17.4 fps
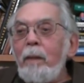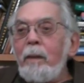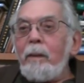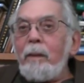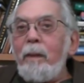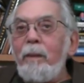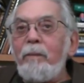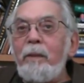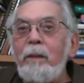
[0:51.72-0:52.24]

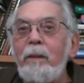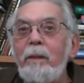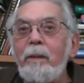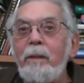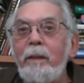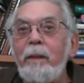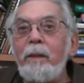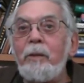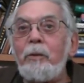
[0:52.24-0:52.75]
given
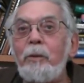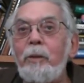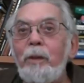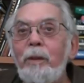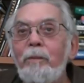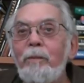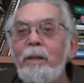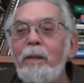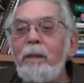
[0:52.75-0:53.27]
the history
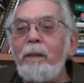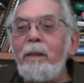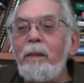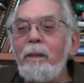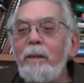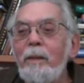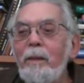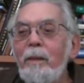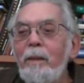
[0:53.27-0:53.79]
of the
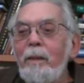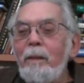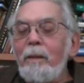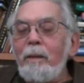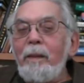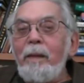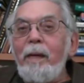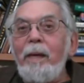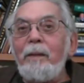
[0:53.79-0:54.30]

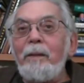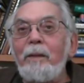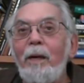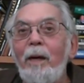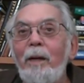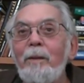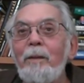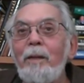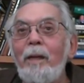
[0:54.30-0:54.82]

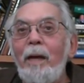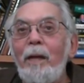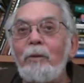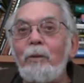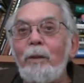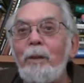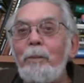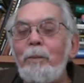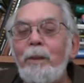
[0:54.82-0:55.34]
liaison,
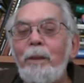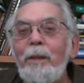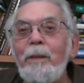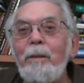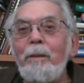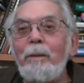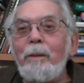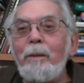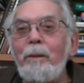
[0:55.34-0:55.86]
actually
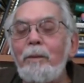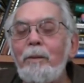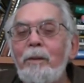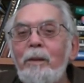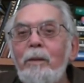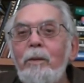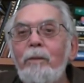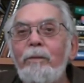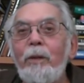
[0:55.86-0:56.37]
pretty on
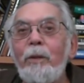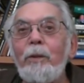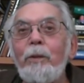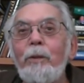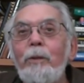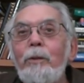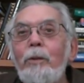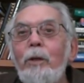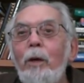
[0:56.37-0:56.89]
very
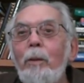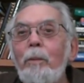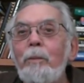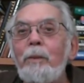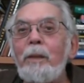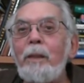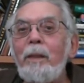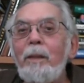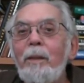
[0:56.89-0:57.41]
good
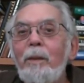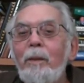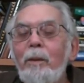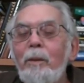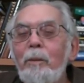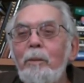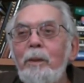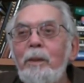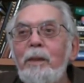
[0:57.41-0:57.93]
terms
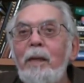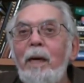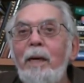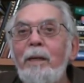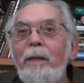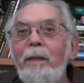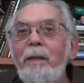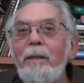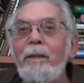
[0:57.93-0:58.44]
with
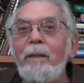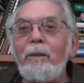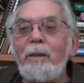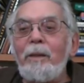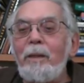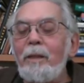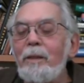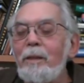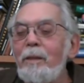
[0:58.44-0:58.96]
Zahi. He
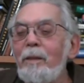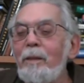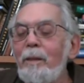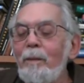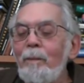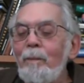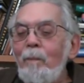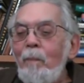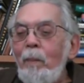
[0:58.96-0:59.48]
doesn't
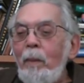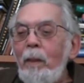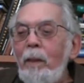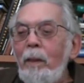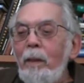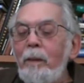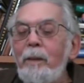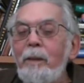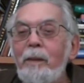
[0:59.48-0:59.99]

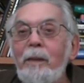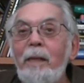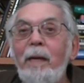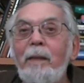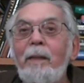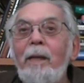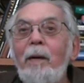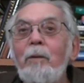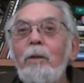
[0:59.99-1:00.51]

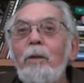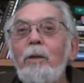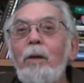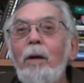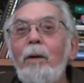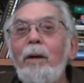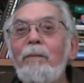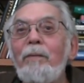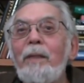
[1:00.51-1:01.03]
understand how good
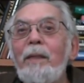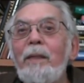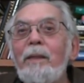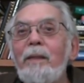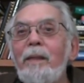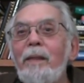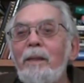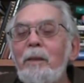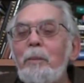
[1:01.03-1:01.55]
our
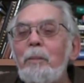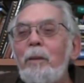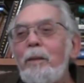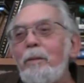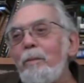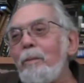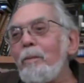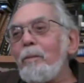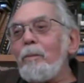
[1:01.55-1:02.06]
evidence is,
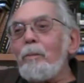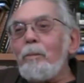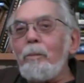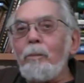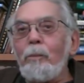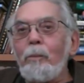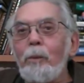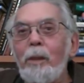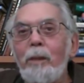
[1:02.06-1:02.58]
but
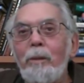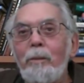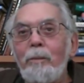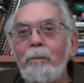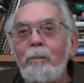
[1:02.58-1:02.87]
we're